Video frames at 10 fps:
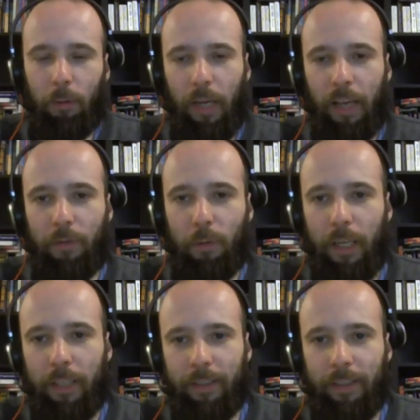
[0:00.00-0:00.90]
Hello,
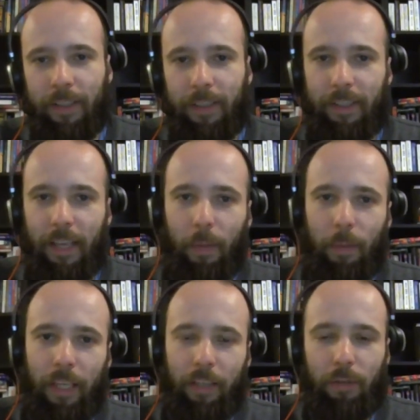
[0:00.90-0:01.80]
everyone. This is
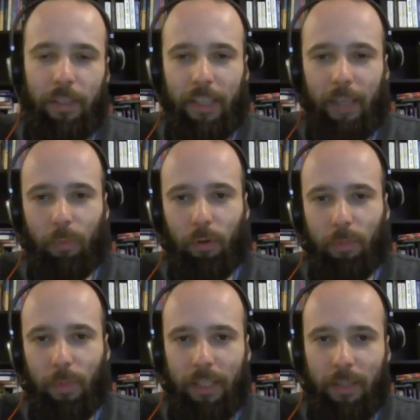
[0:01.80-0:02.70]
MMA Interesting
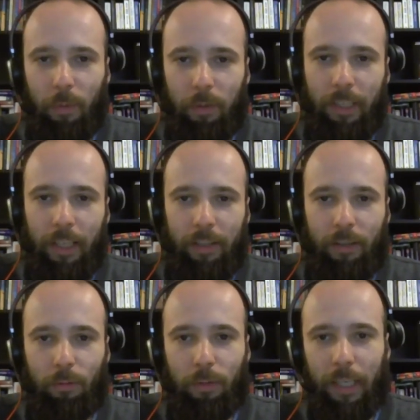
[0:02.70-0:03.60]
Prospects
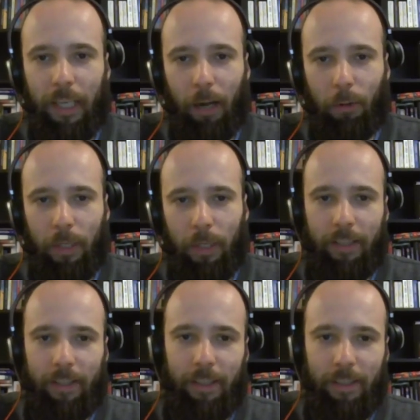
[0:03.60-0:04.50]
podcast. Today, our
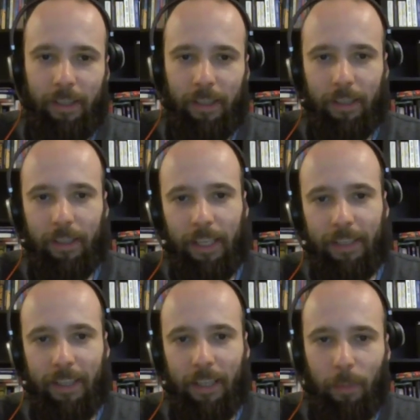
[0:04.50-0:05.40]
guest is
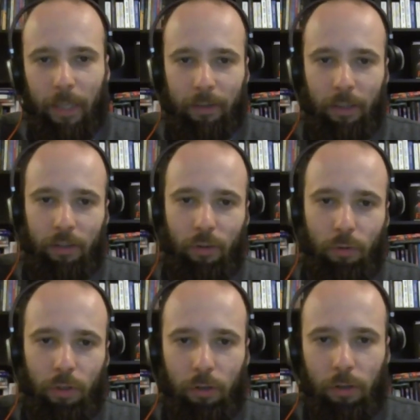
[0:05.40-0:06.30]
Lester Batres
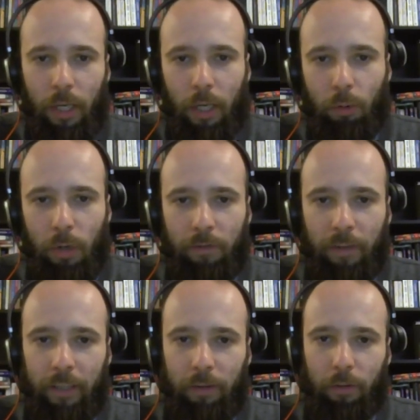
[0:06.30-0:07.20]
Jr., who will
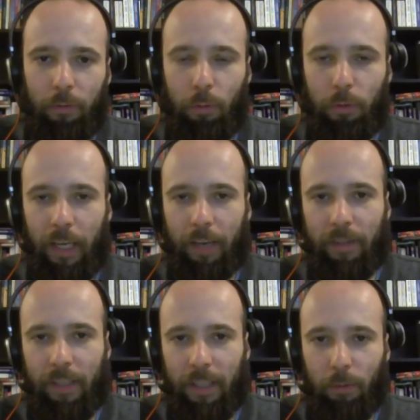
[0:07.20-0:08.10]
fight on Fury
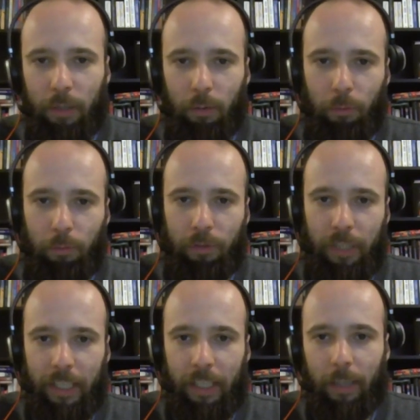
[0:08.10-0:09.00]
FC
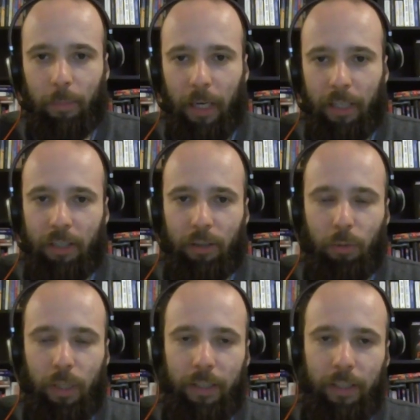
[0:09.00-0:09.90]
103, March
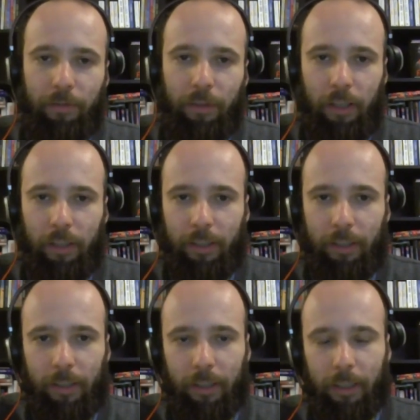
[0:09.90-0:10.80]

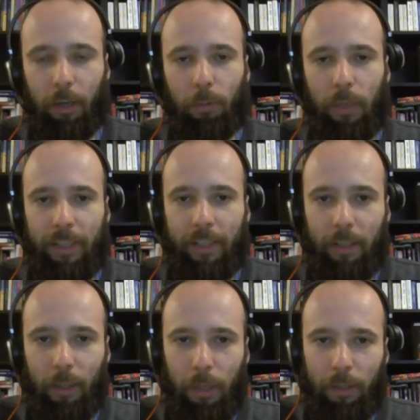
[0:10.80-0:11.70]
23rd. Hello,
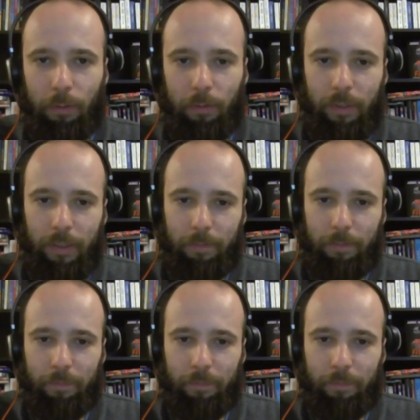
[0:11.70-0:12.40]
Lester. How are you?